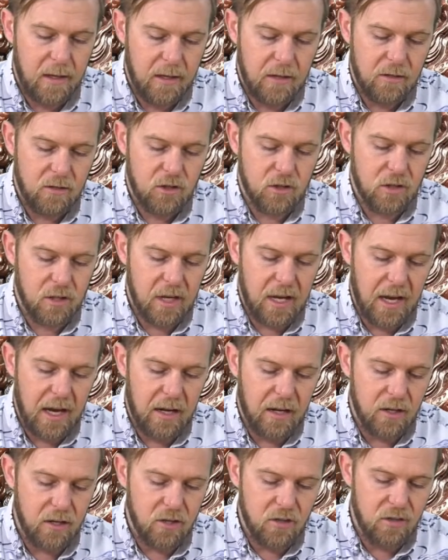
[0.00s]
Show you how
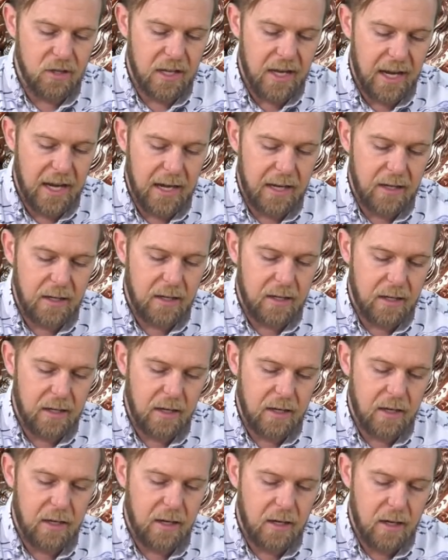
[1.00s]
to do that
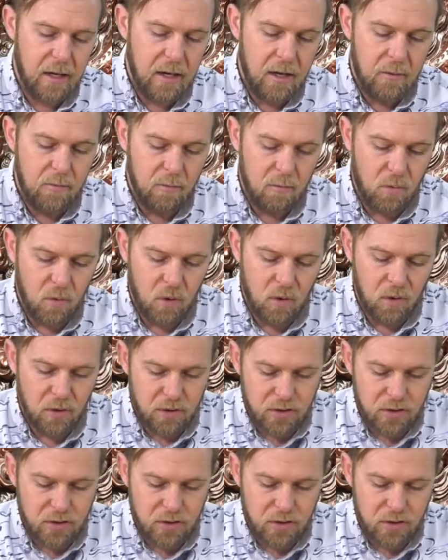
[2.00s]
more